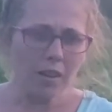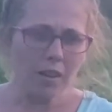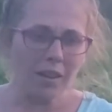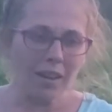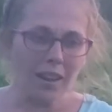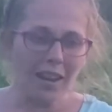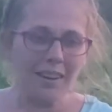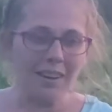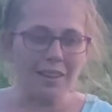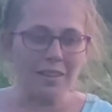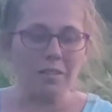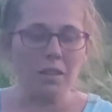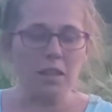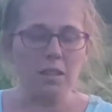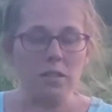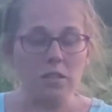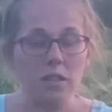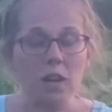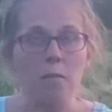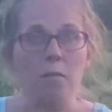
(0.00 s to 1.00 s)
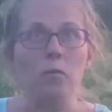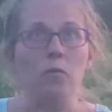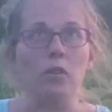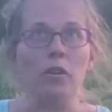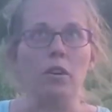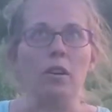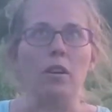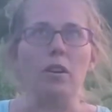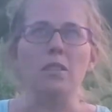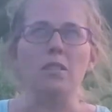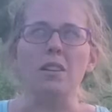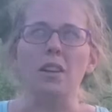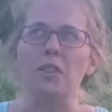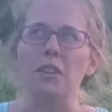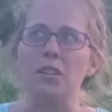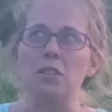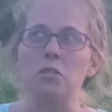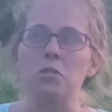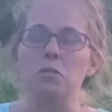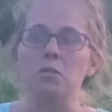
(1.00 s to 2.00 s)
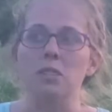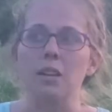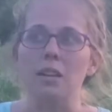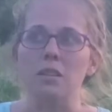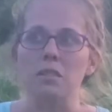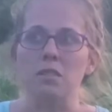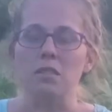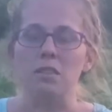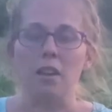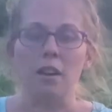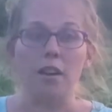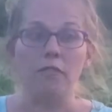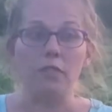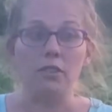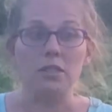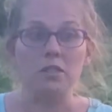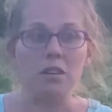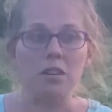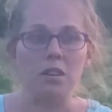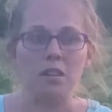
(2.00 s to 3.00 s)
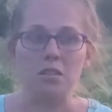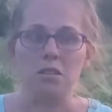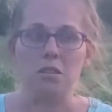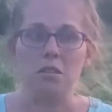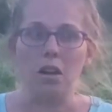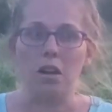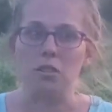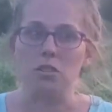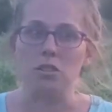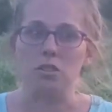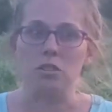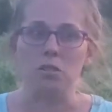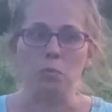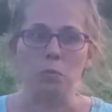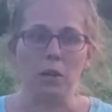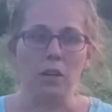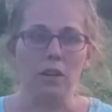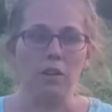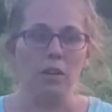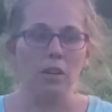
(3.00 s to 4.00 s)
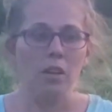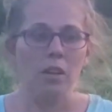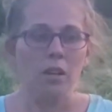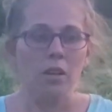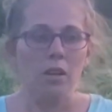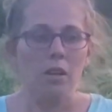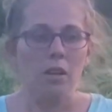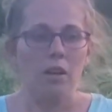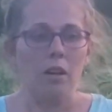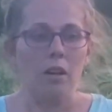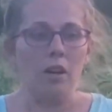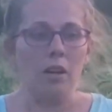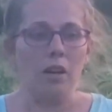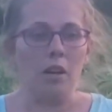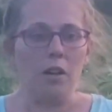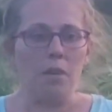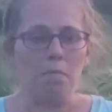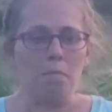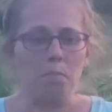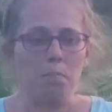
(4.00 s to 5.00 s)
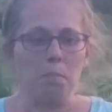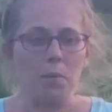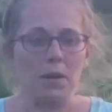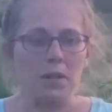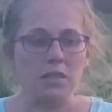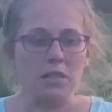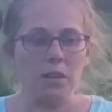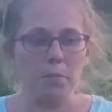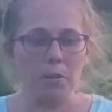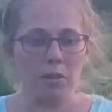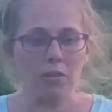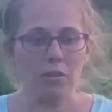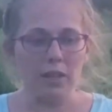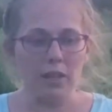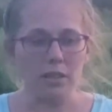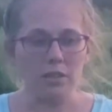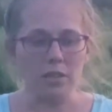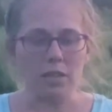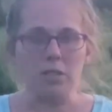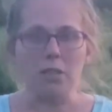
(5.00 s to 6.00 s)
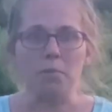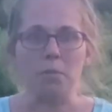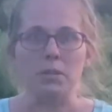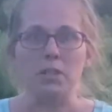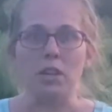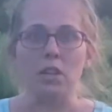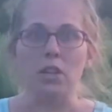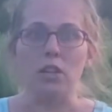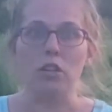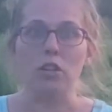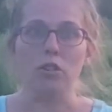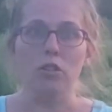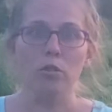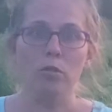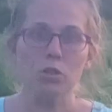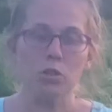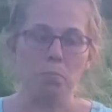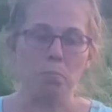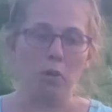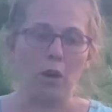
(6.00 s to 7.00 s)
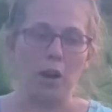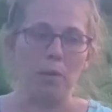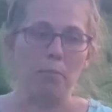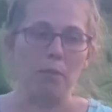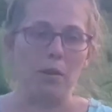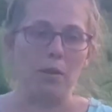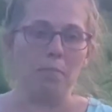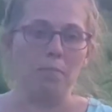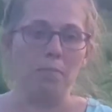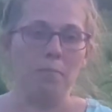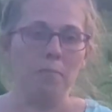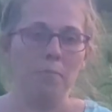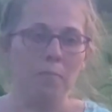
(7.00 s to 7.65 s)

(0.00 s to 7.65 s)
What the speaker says: and some, there are, I think, 2 states that have listed it as a noxious weed, but typically it doesn't present a huge problem